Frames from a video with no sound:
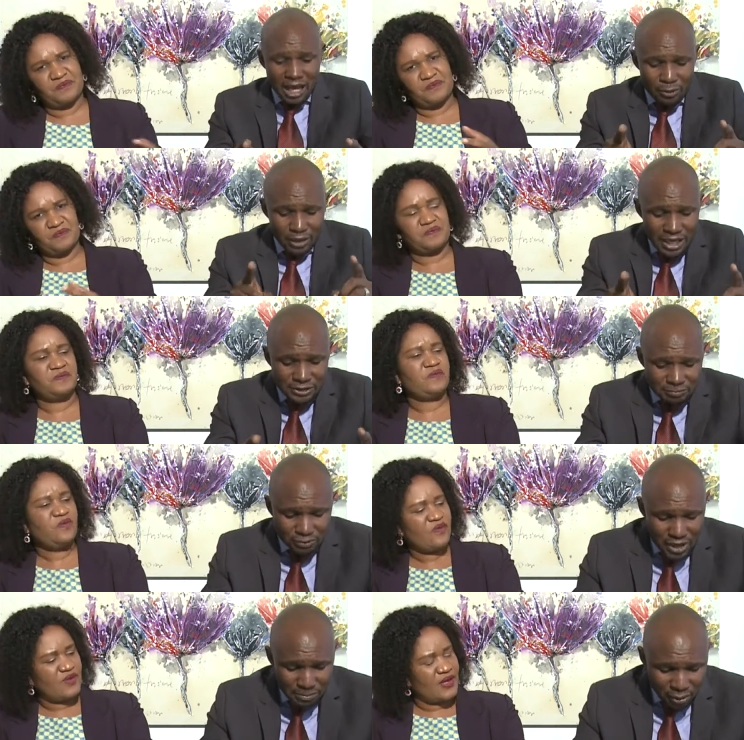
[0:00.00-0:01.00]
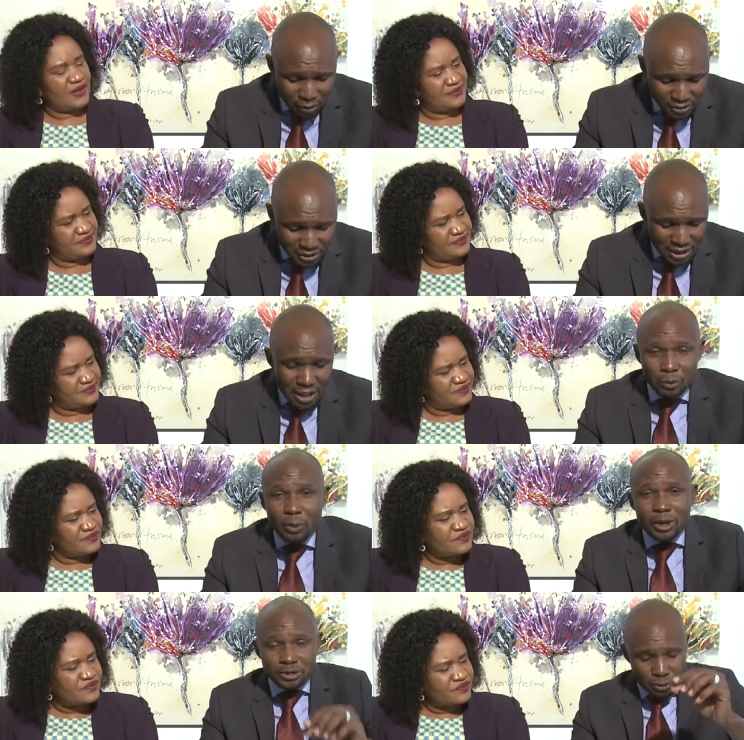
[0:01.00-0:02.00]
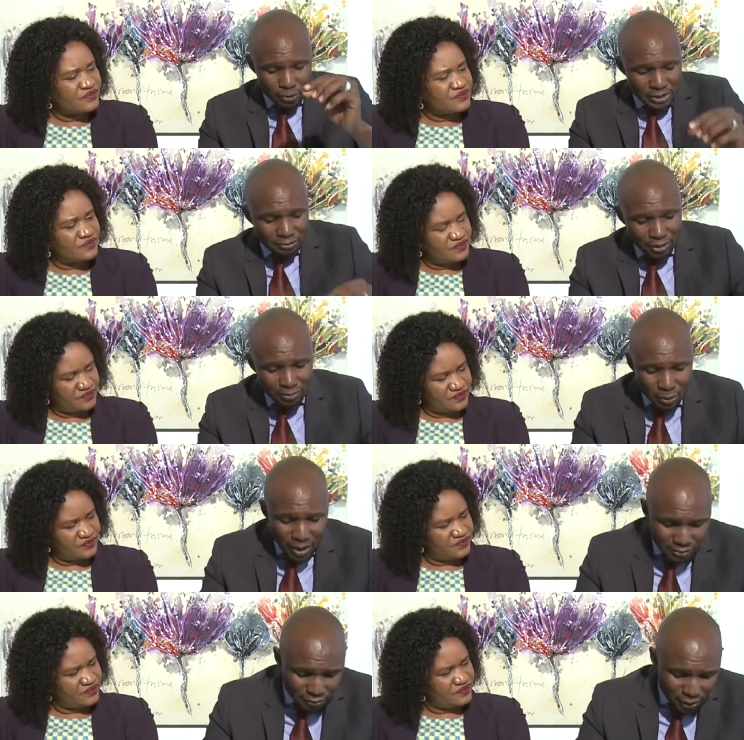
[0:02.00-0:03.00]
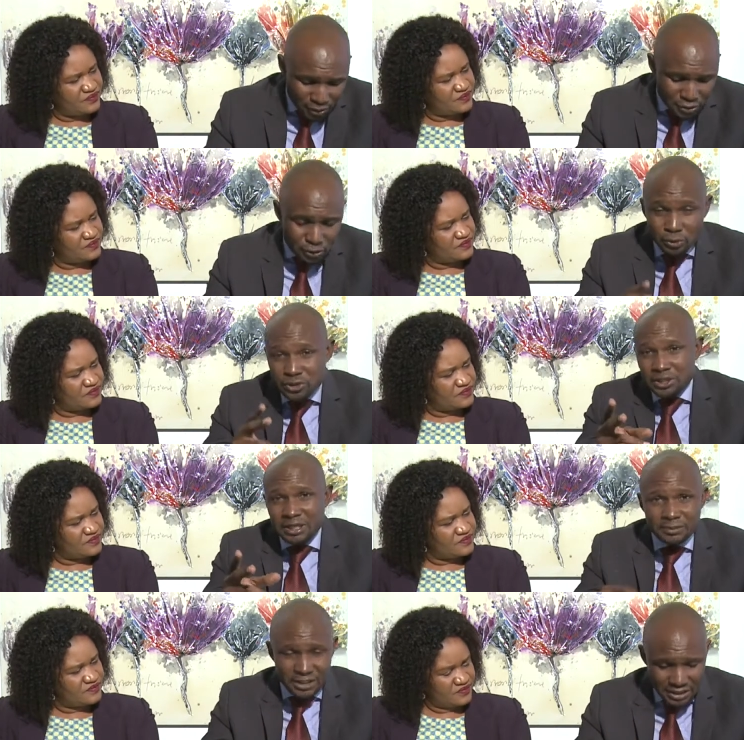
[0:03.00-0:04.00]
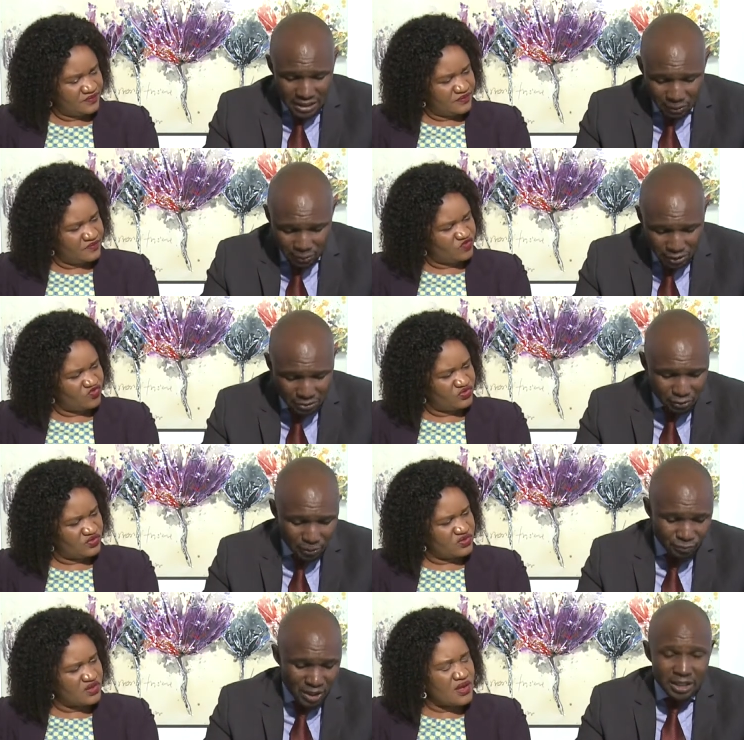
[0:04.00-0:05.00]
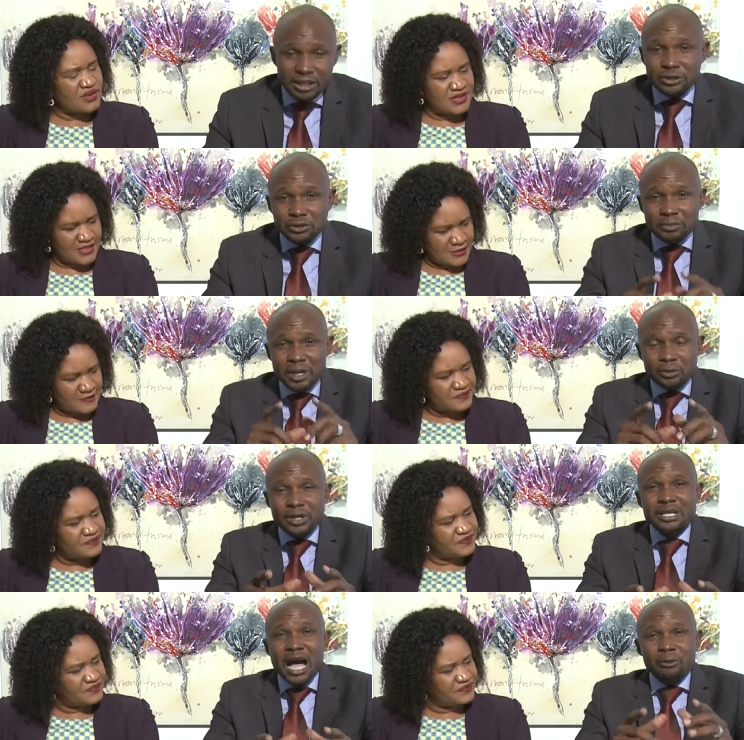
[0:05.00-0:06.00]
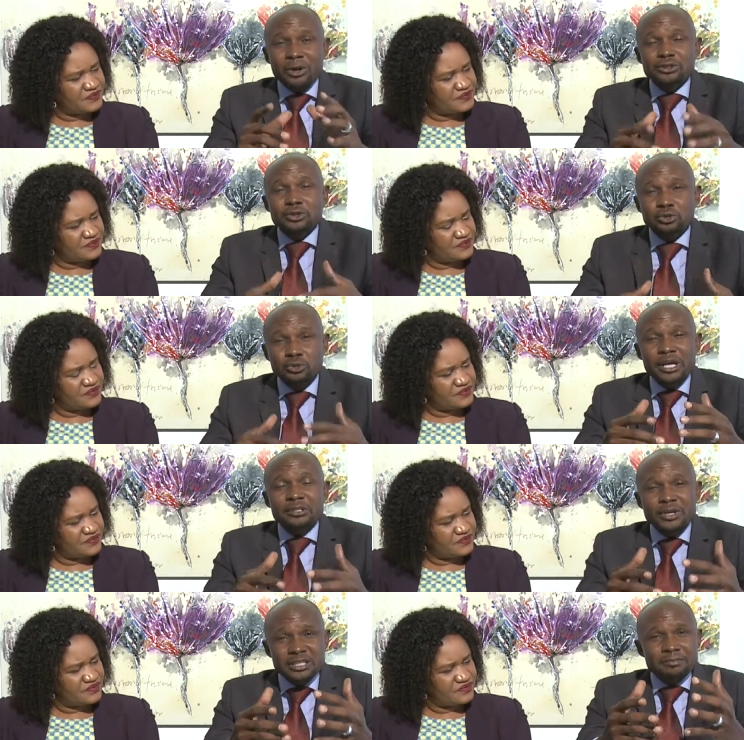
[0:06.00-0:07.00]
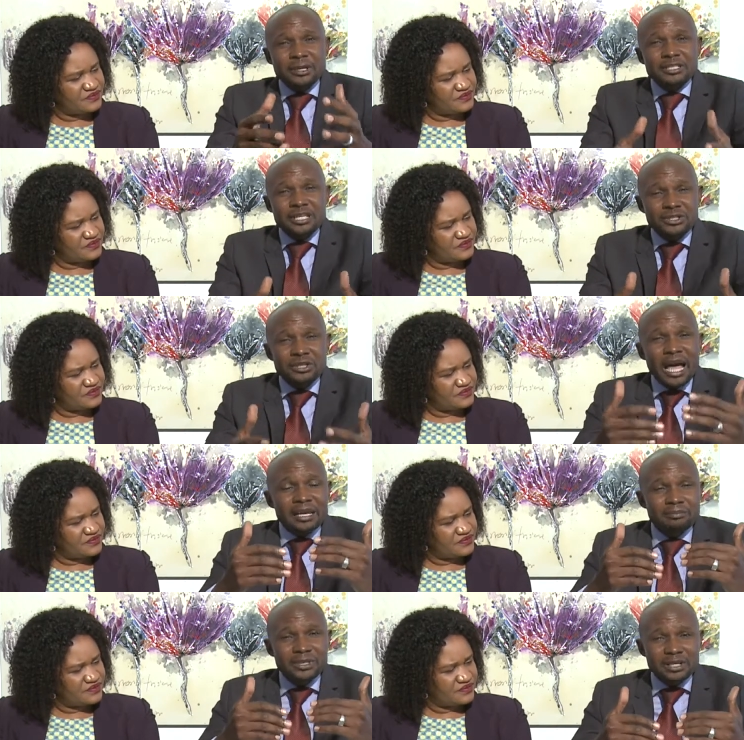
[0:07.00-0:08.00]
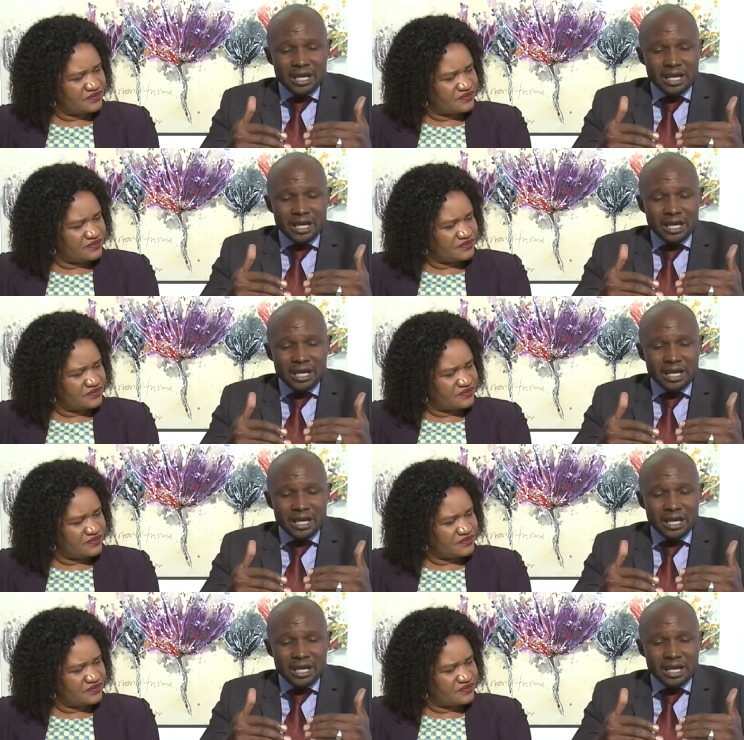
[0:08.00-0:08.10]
Speaker 1: our last prayer point we want to read from the Word of God two scriptures that I will give you yes. that you may read. I want you to raise your expectation and be